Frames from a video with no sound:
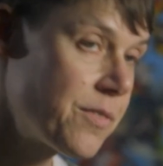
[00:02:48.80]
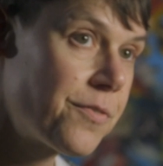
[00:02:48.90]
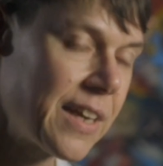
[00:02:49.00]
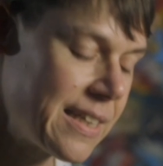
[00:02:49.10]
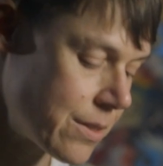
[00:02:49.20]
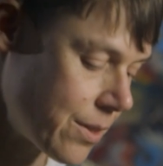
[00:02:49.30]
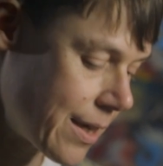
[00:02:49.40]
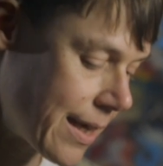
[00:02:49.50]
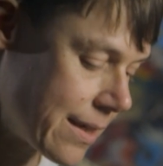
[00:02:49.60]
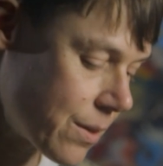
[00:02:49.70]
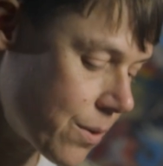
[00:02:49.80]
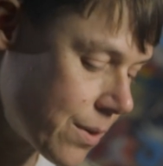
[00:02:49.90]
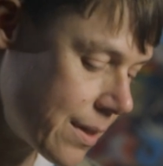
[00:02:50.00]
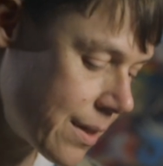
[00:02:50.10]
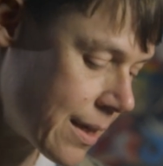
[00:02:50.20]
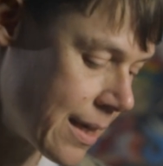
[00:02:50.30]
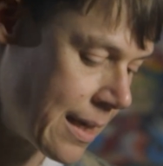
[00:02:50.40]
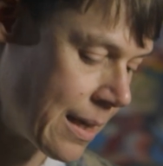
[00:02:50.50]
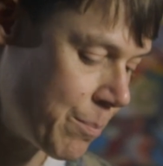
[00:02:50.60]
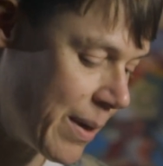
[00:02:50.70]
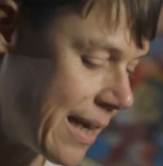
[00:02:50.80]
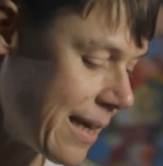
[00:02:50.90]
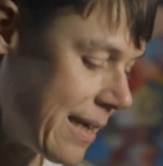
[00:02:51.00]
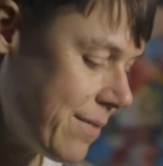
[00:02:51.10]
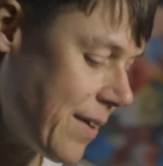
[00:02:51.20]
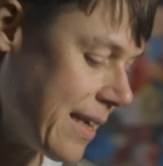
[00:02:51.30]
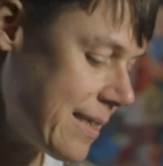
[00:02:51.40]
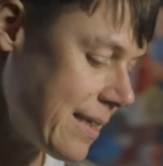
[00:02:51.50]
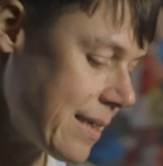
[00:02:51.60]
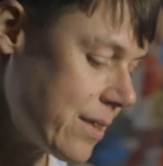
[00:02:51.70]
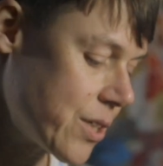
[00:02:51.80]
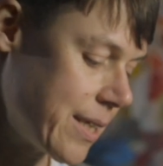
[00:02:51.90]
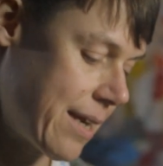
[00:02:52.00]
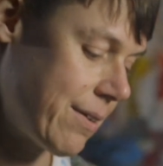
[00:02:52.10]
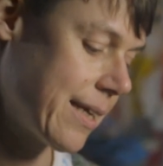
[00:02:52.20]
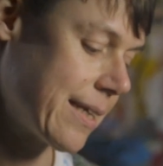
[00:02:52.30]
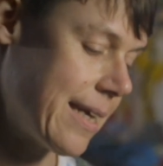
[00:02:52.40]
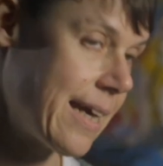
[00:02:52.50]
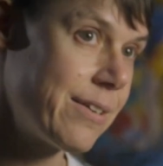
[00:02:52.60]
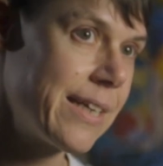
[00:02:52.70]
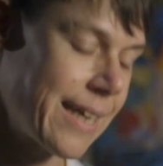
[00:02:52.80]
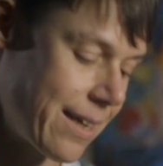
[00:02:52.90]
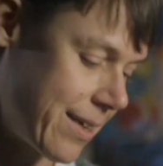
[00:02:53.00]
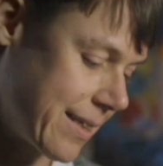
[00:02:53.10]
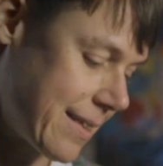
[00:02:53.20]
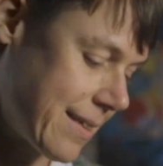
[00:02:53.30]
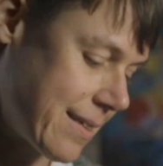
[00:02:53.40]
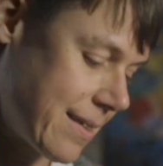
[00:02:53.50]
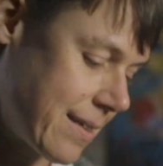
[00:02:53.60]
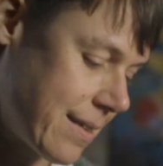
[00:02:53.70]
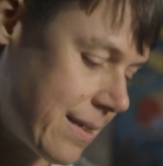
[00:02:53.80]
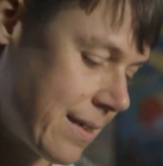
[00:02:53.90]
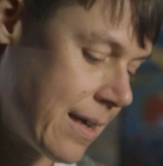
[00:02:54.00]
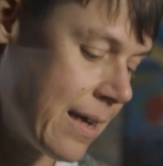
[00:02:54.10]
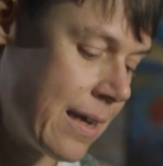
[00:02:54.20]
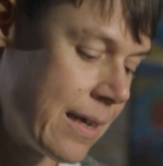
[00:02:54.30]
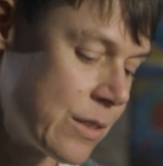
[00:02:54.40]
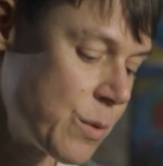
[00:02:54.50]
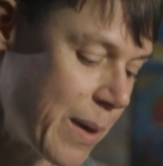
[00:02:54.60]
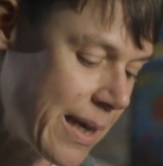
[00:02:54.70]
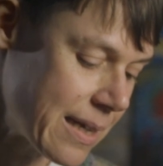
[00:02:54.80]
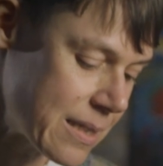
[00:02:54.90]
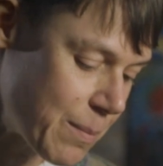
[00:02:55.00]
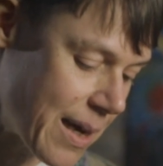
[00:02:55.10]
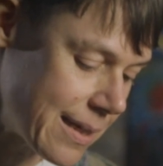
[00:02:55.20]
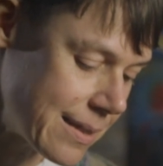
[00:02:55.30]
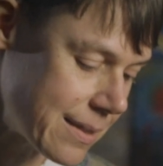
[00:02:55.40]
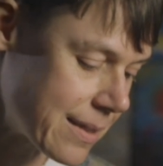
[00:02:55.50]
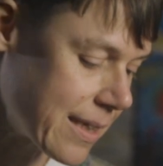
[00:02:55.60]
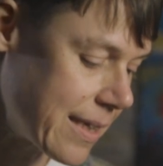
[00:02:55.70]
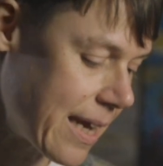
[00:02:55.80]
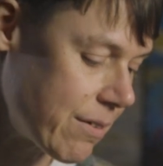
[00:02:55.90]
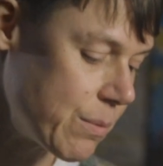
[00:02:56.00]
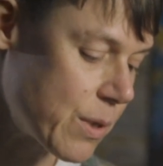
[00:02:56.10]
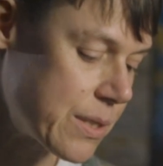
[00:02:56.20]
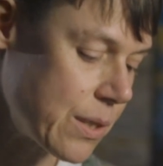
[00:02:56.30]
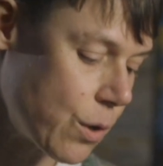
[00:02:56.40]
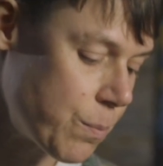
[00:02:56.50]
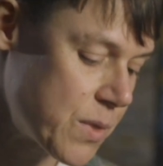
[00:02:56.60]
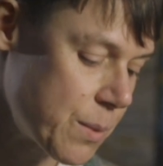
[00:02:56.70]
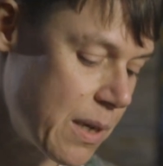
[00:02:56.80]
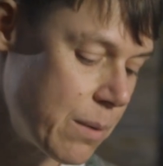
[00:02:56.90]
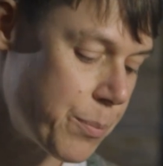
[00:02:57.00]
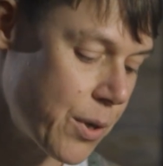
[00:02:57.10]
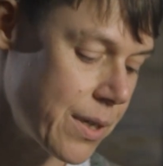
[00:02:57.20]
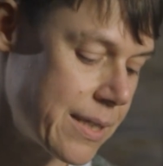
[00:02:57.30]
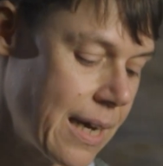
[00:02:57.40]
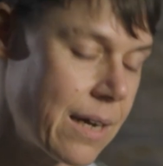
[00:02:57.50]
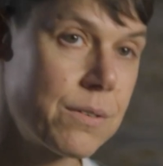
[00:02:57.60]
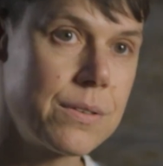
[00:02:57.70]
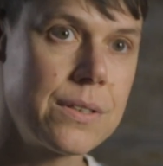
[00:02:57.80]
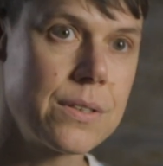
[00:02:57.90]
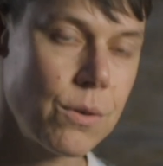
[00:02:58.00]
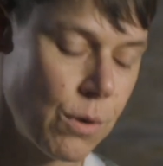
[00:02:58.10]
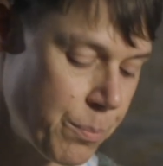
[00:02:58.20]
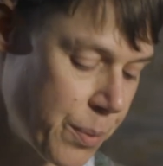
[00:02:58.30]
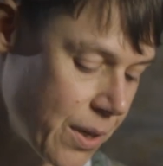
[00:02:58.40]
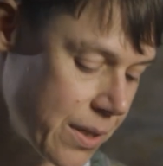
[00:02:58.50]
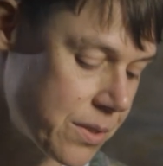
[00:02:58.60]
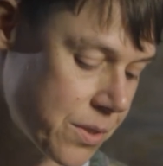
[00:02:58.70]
that faced her head-on, Bella invented a generic canary character. To Bella's mind, the canary was the optimal bird hound, or bird